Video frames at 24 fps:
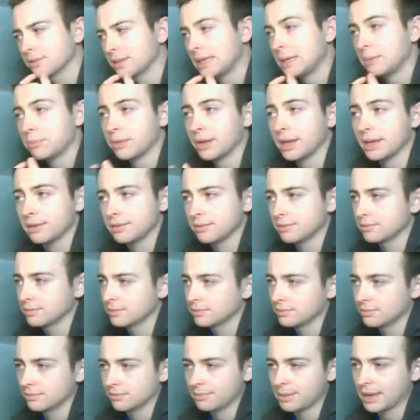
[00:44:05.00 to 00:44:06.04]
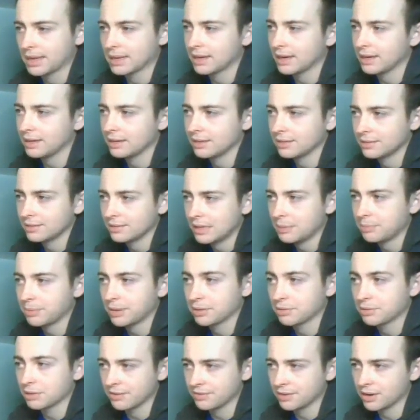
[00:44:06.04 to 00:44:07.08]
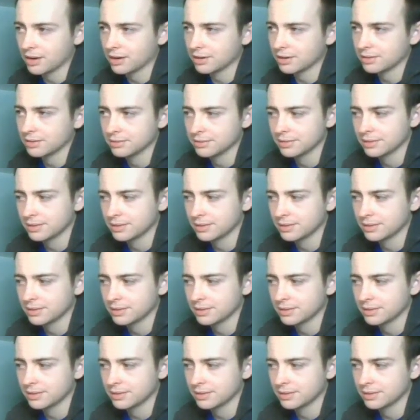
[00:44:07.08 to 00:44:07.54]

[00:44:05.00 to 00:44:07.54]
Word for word: Like, he played Mega Knight, he played Graveyard,